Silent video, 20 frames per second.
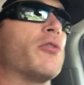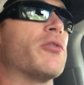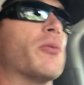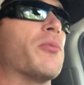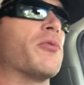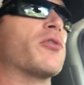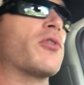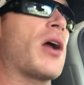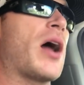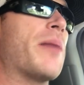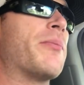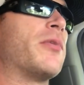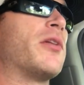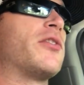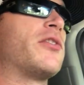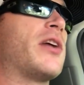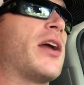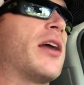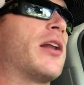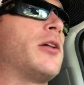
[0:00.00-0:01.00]
Subscribe to the
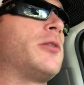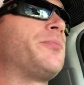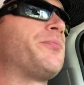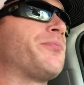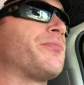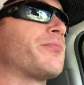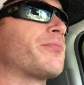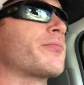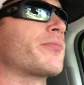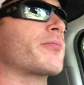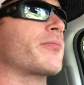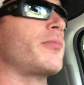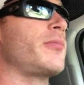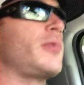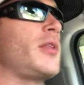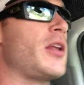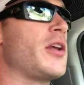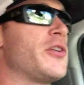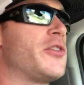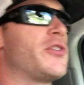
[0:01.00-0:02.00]
channel,
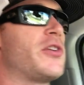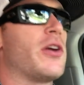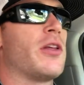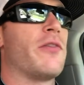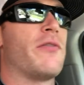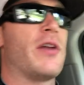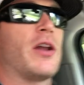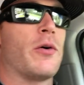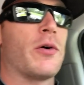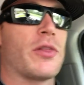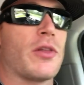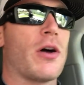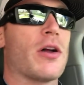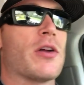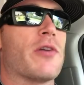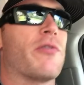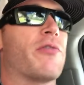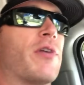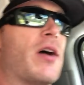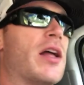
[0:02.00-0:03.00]
share the video with all
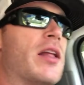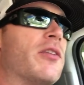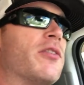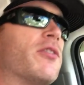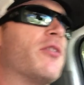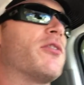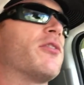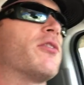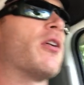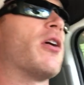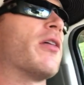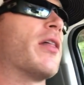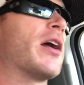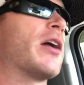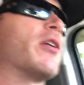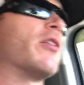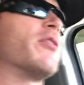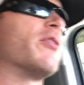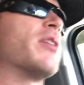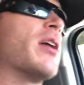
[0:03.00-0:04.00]
your friends, all that
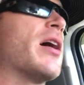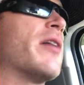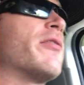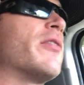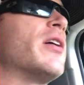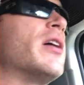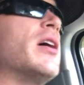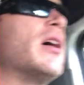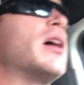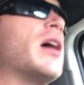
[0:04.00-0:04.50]
good stuff.